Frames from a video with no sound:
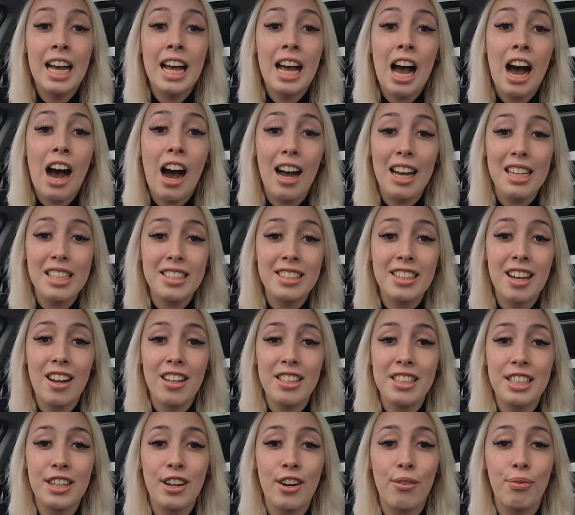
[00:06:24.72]
I
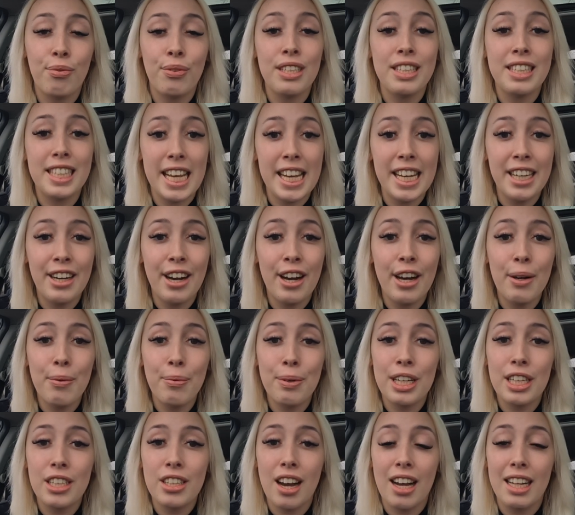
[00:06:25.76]
started off with Zego,
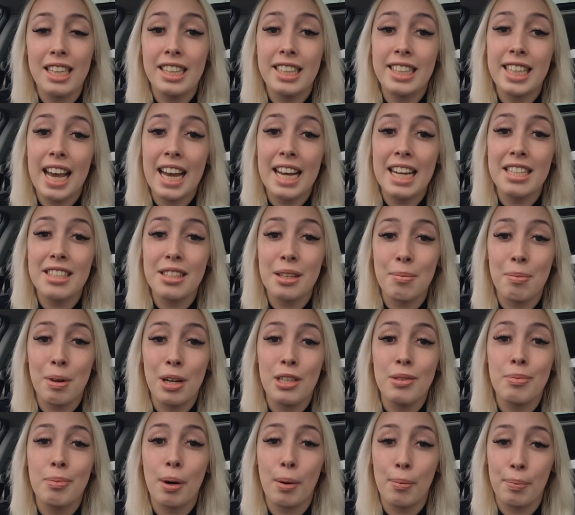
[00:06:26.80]
which I'd say is the
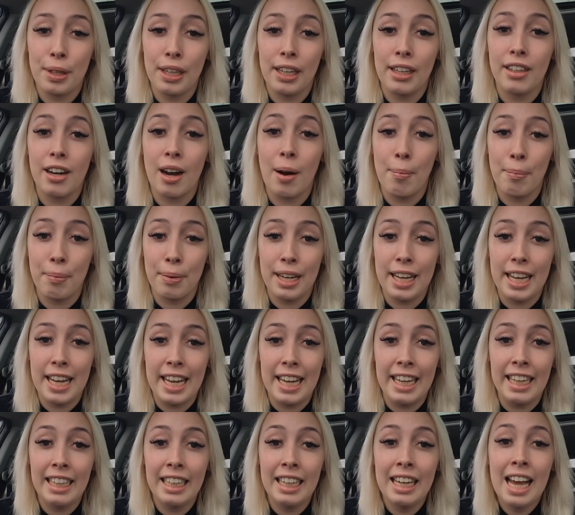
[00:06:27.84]
most popular
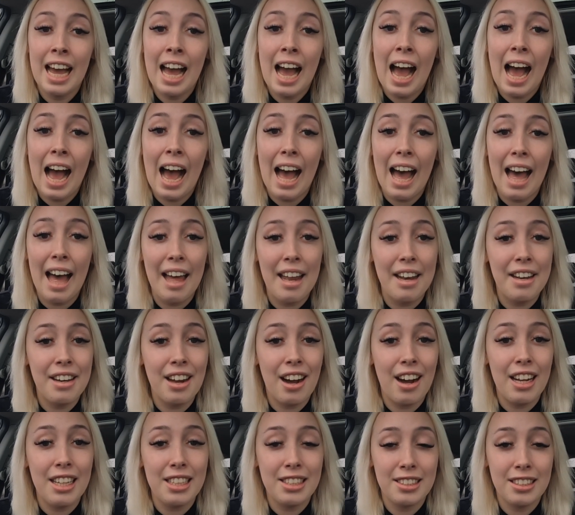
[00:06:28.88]
company. And
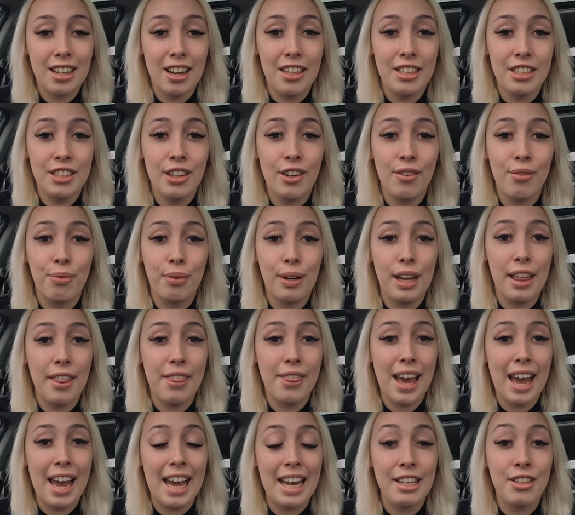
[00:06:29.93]
I started off with
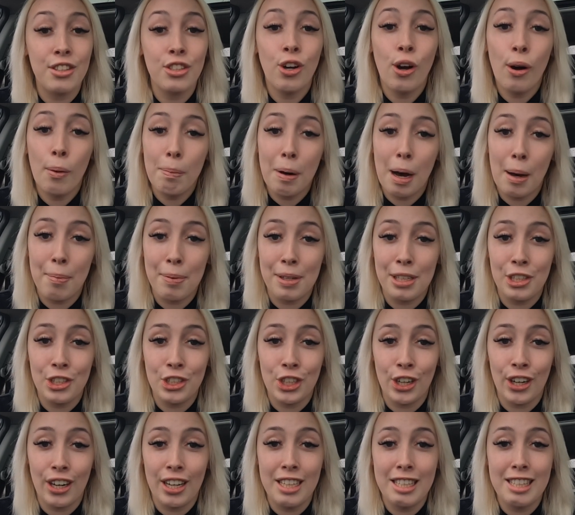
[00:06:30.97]
a top up
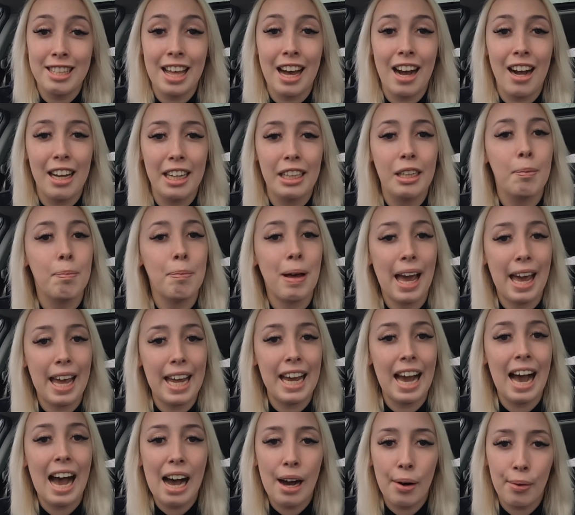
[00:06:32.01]
insurance that I could pay
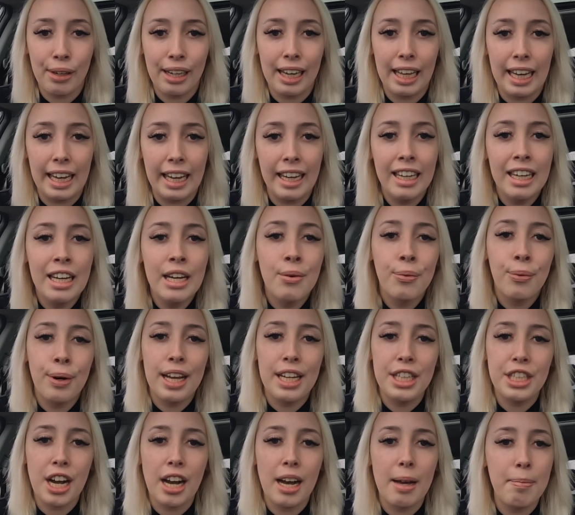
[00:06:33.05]
hourly,
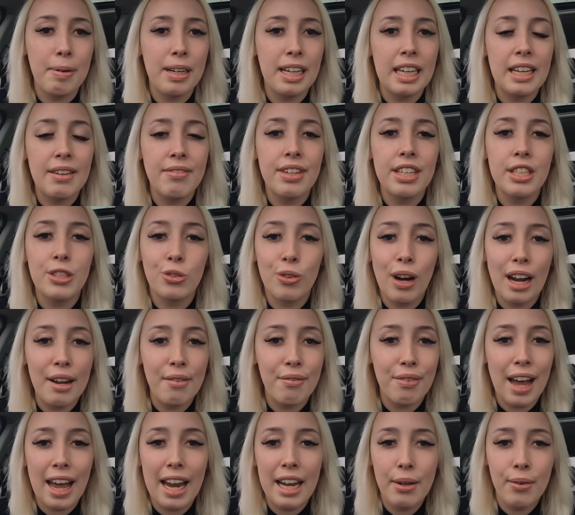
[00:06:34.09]
which I believe is great
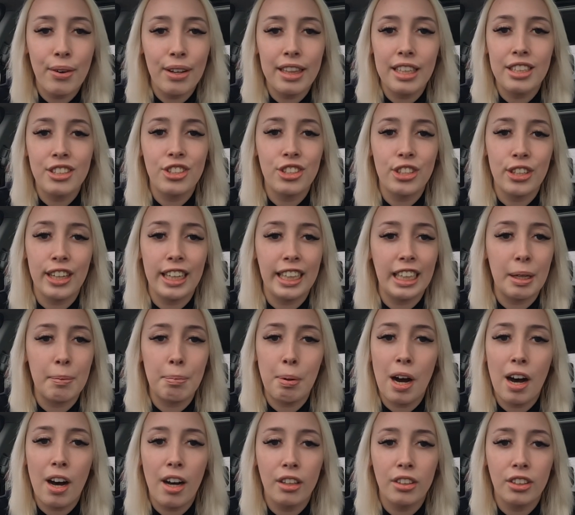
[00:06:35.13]
for anyone that's doing it
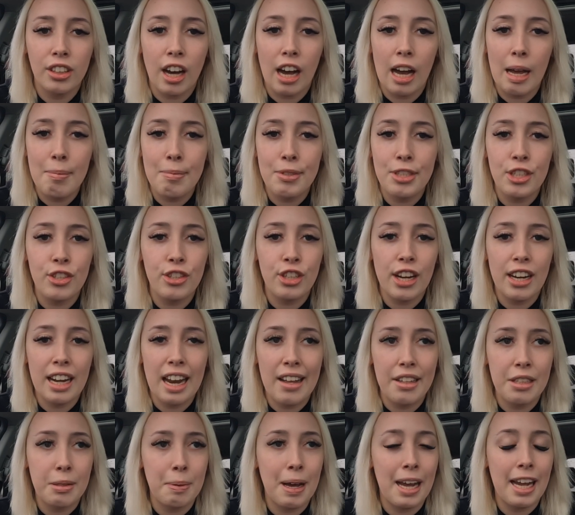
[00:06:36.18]
part time so you don't
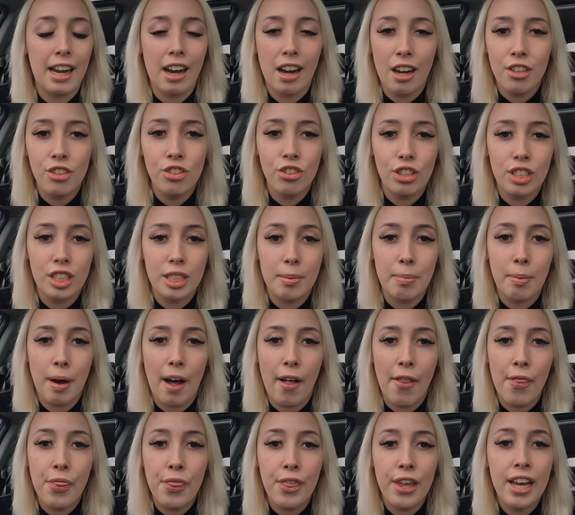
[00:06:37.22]
have to pay hundreds a
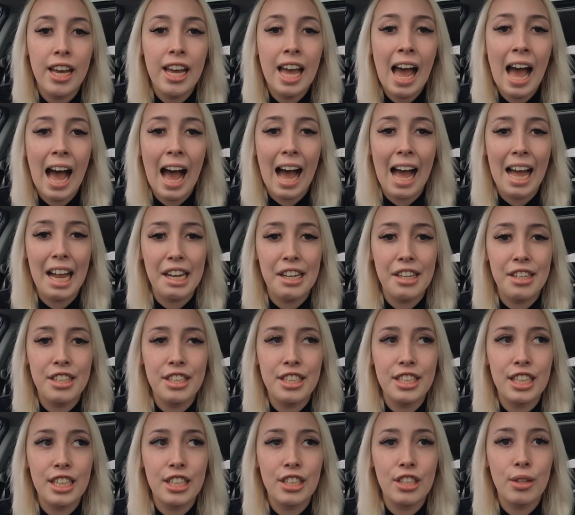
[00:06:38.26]
month. And
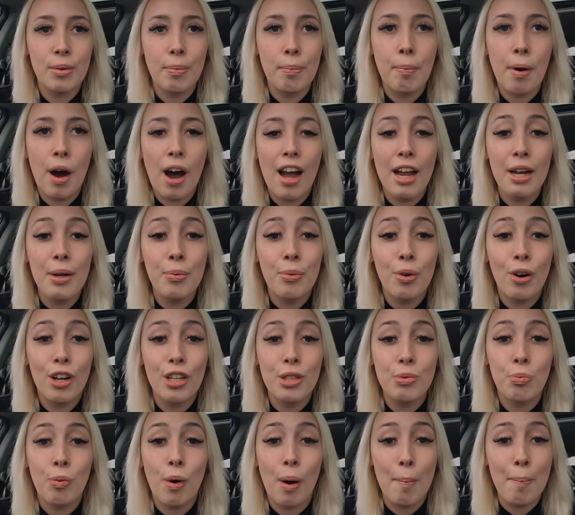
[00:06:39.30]
mine was
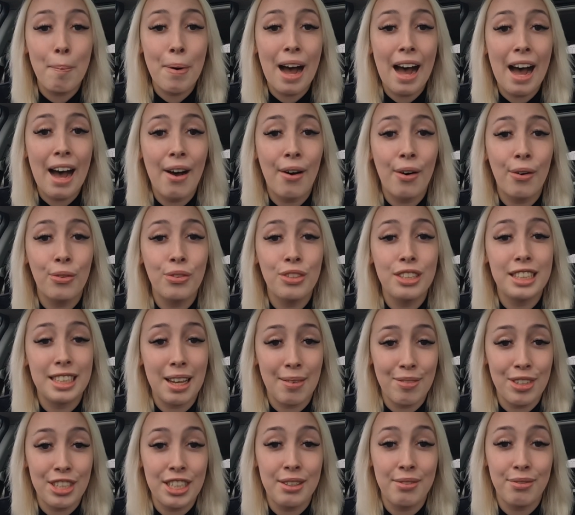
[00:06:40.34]

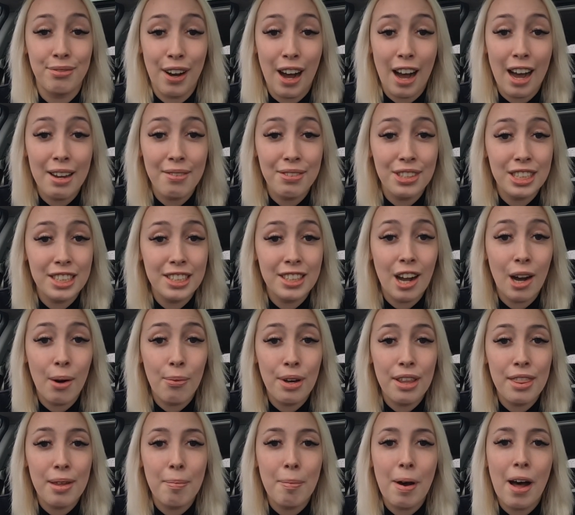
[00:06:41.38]
£1.75 to start
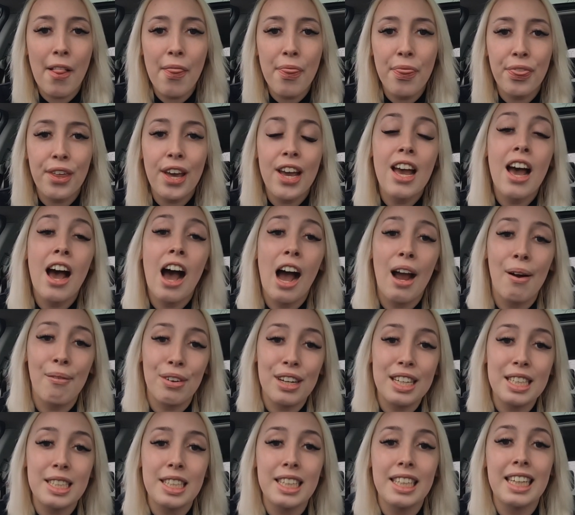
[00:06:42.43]
with a month. I
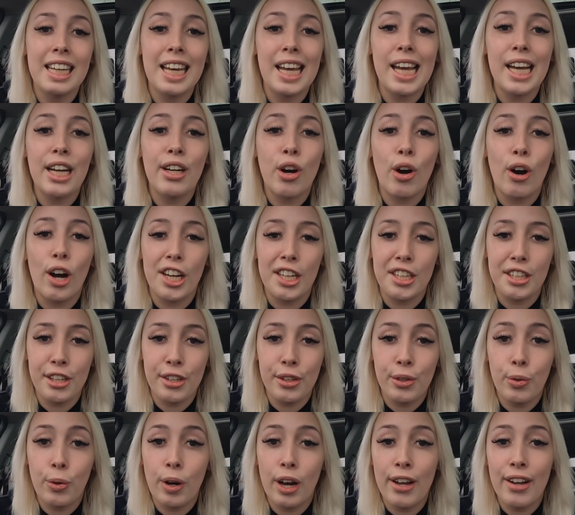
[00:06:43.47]
recently got a new
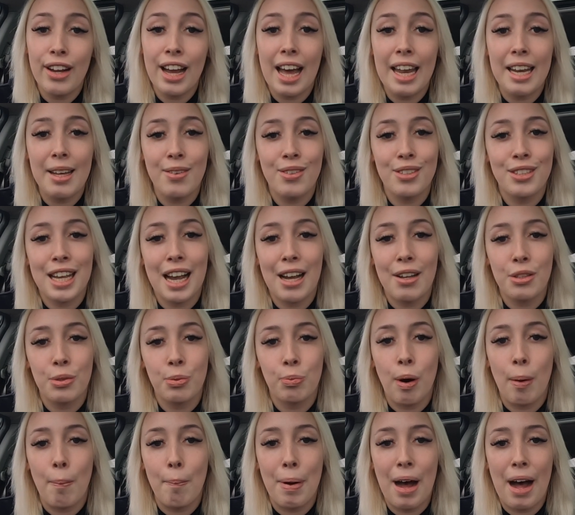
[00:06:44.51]
quote and it was down to
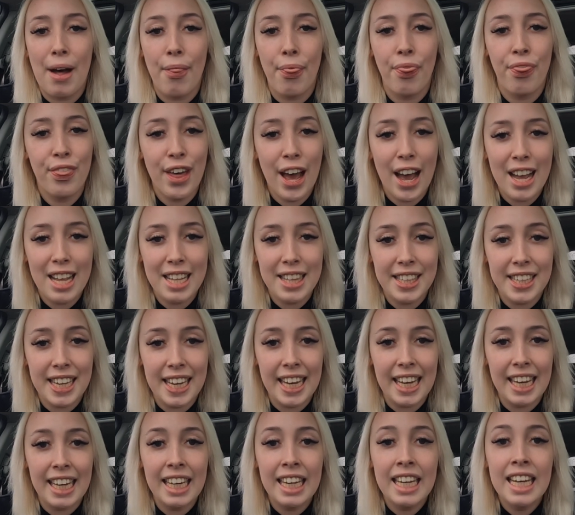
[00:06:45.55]

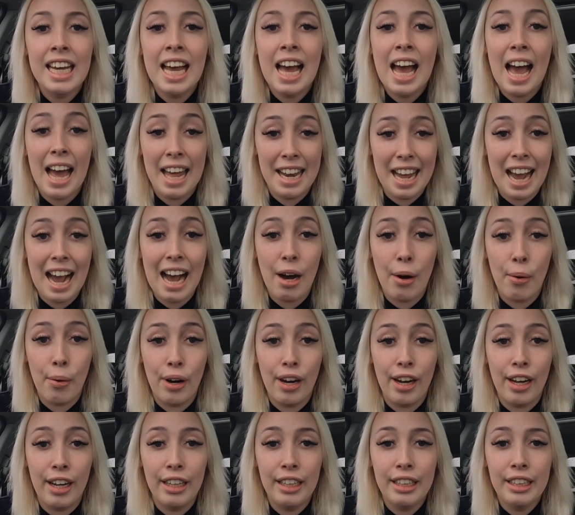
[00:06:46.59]
£1.30 an
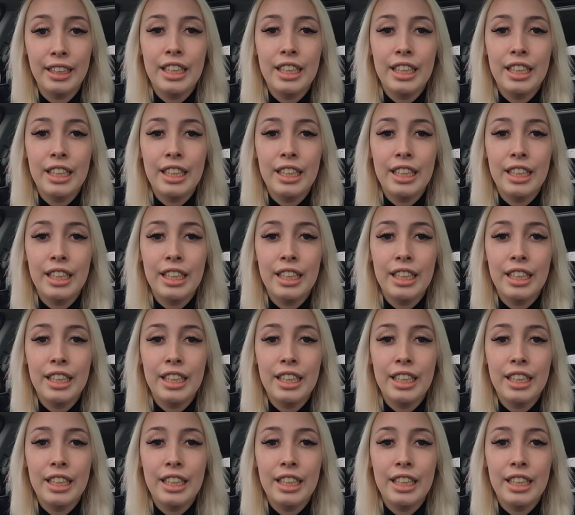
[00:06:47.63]
hour.